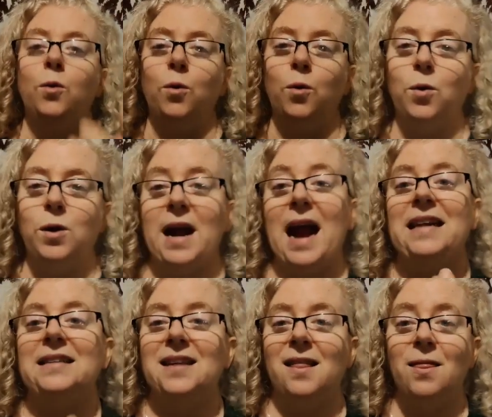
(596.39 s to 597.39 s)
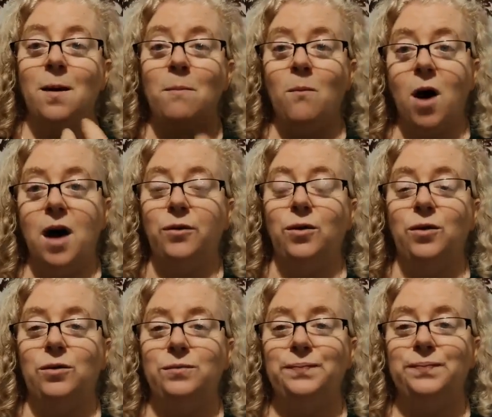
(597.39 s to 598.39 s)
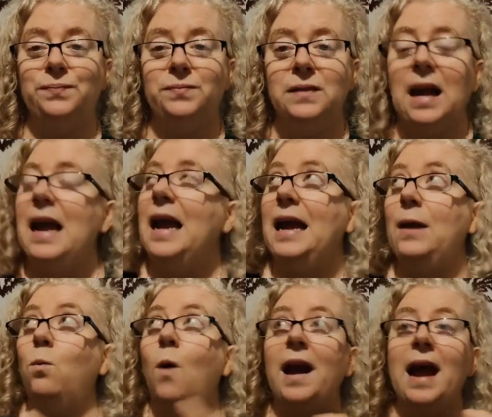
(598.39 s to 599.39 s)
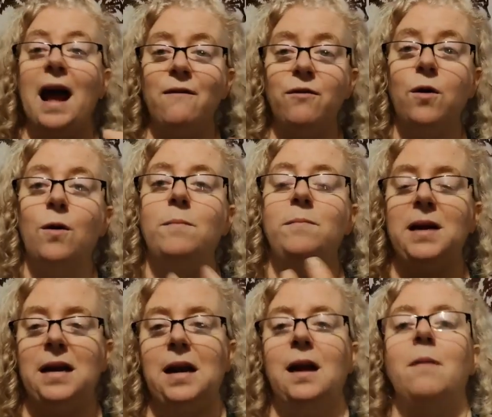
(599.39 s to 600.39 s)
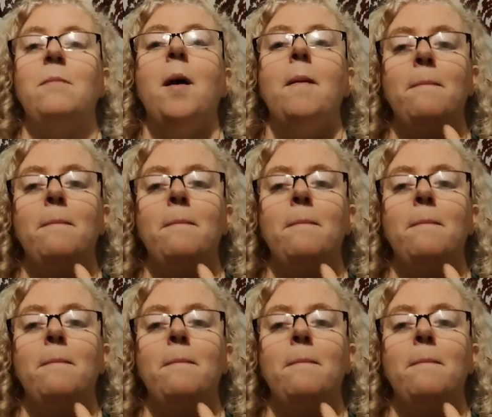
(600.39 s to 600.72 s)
Create the model in whatever medium